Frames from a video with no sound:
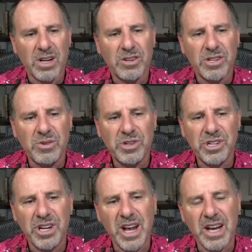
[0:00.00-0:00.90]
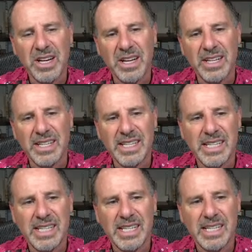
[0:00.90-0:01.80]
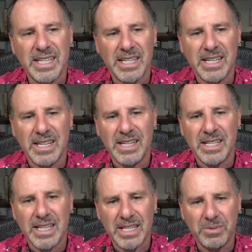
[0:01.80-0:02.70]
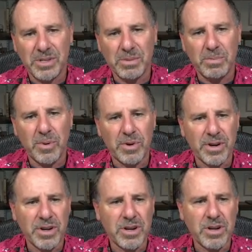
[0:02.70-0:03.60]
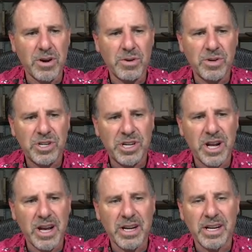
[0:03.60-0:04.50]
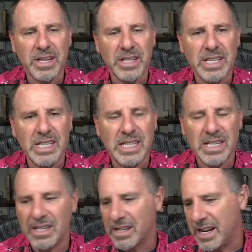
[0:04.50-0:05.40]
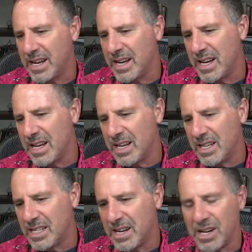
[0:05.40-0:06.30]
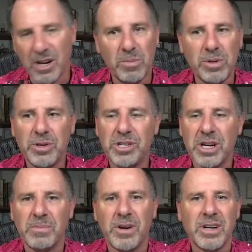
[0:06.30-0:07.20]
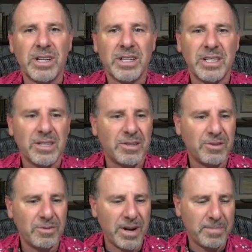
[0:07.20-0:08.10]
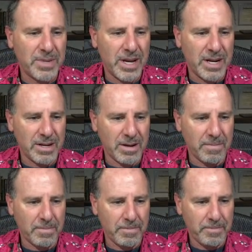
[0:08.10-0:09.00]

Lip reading: there's no shenanigans. That's what's important. No shenanigans. Okay? So there you go. Blue check mark. Wrap that up.